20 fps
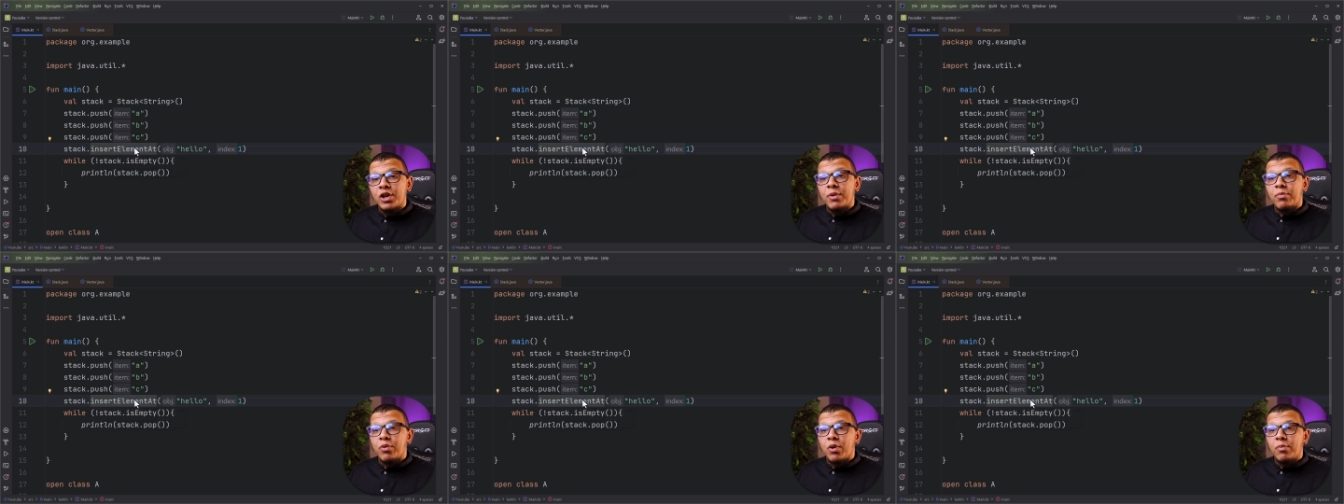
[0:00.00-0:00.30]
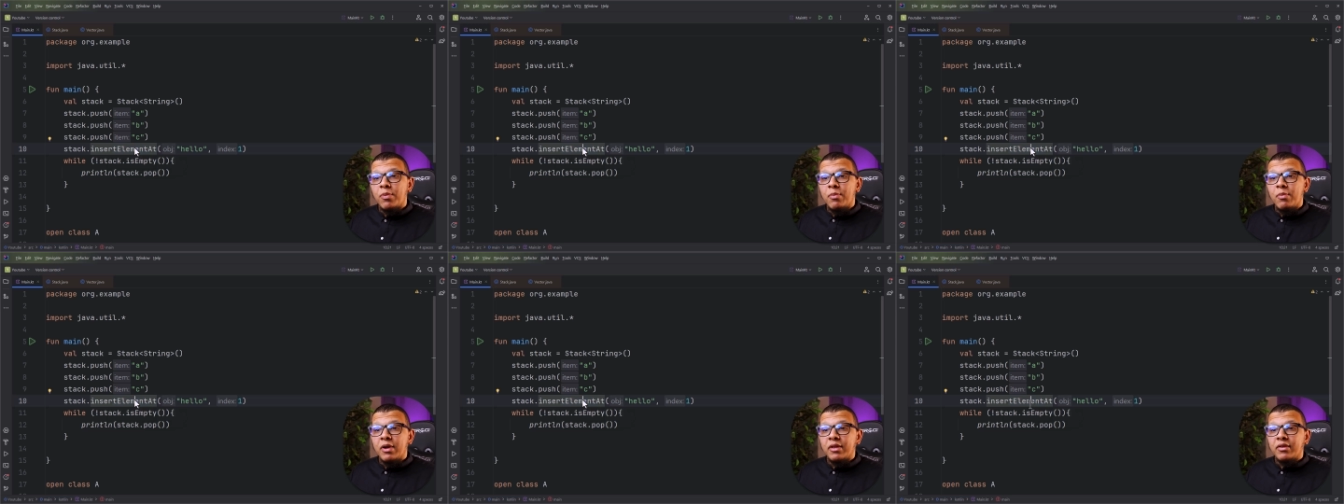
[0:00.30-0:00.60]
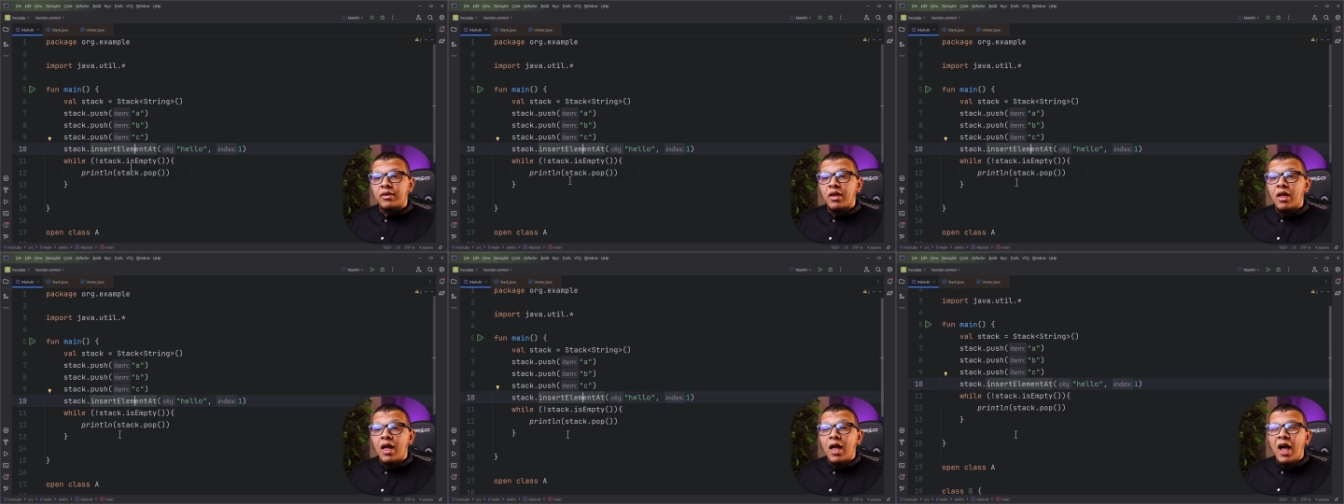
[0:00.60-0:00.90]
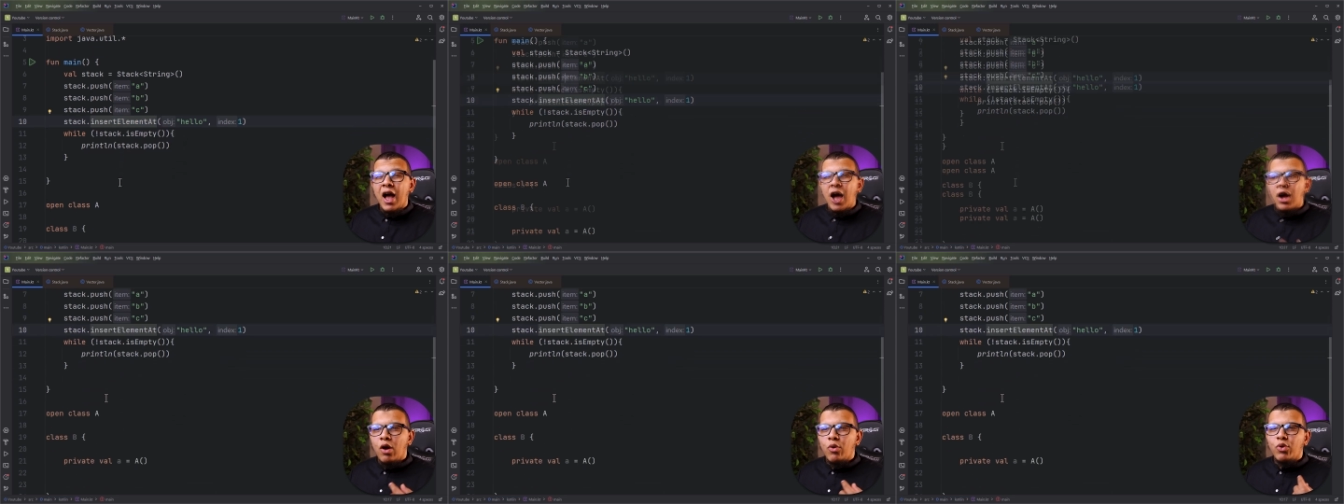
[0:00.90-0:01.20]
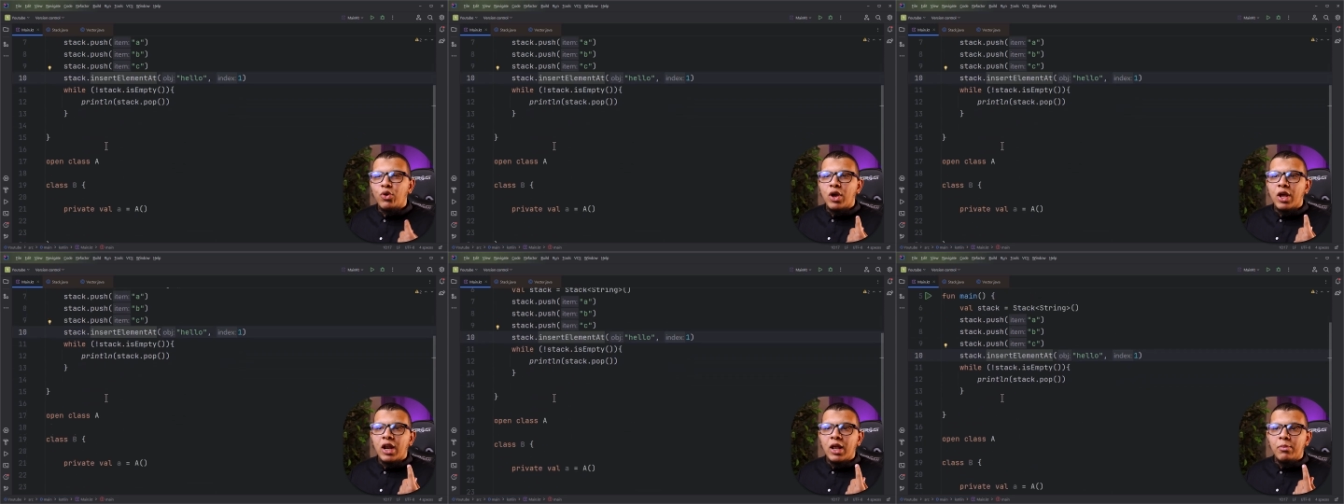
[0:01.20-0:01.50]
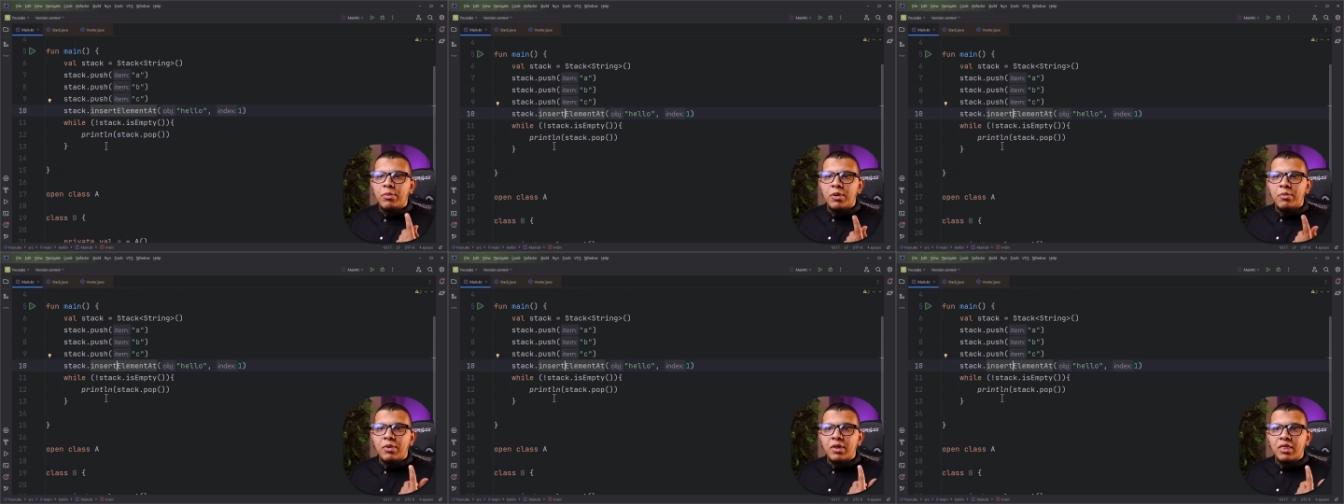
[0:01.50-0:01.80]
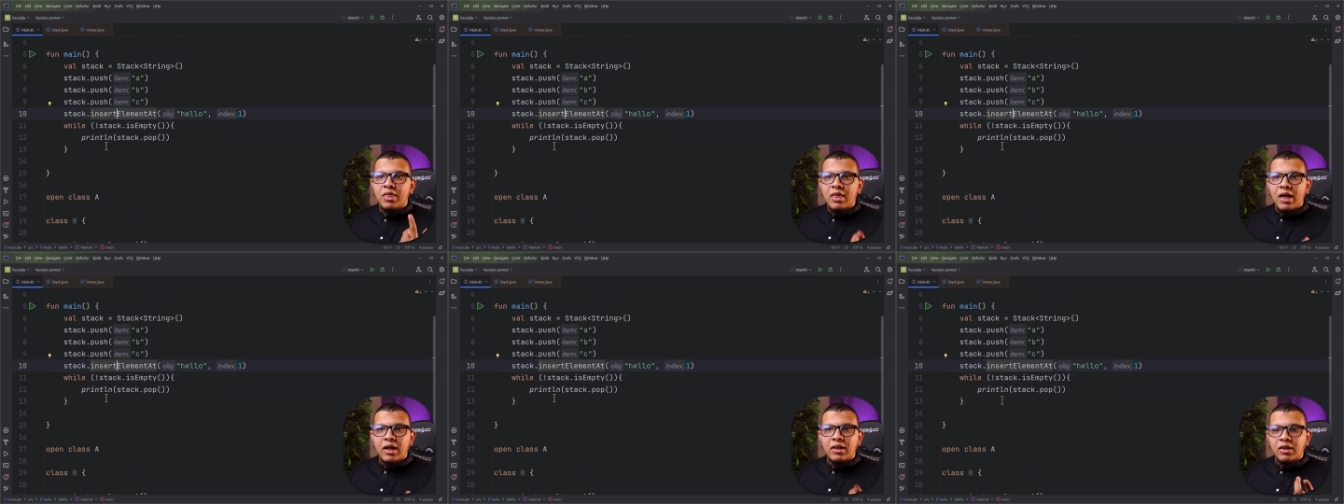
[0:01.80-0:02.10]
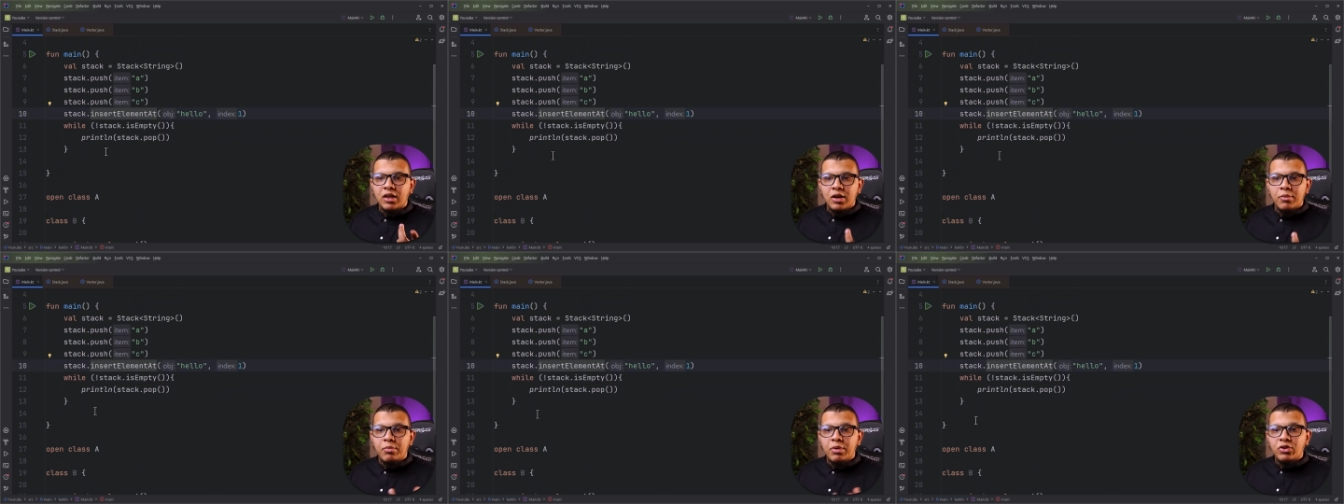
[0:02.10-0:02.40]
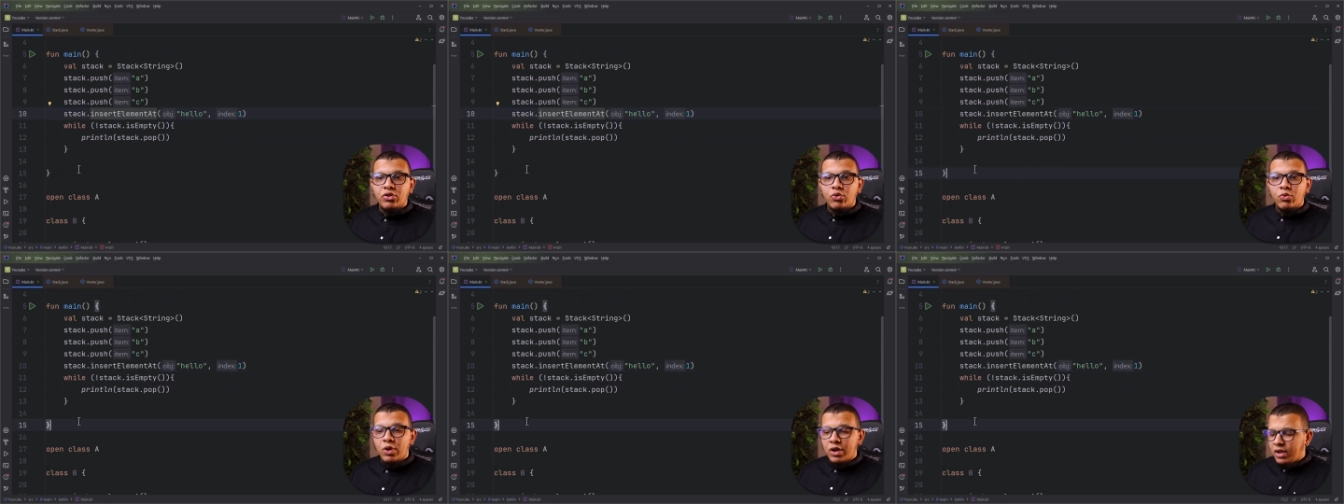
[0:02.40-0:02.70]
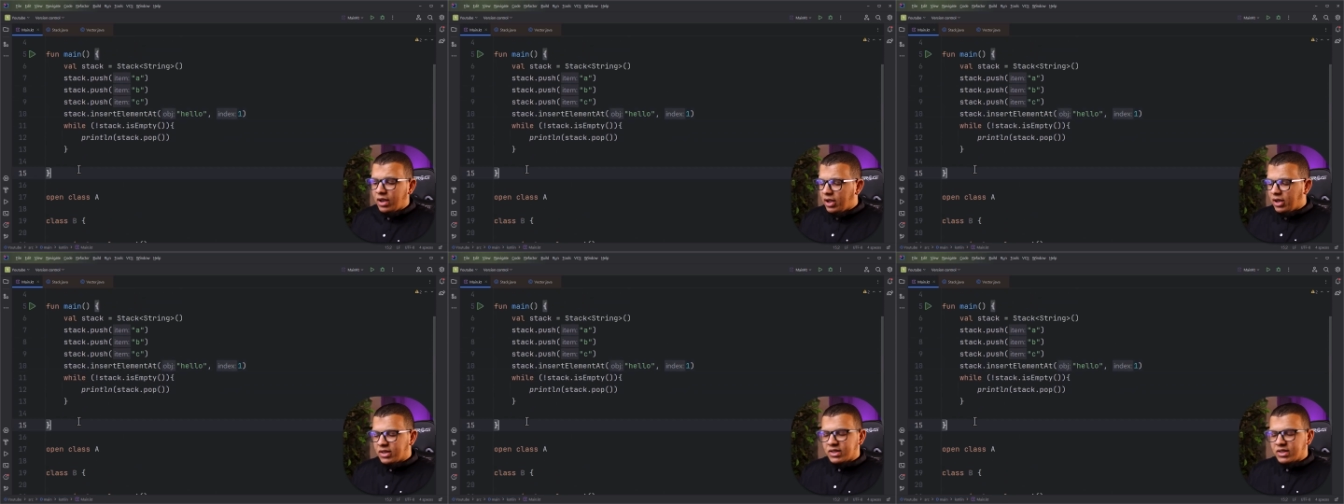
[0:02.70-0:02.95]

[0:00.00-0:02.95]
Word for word: really problematic. How you can implement that in a better way?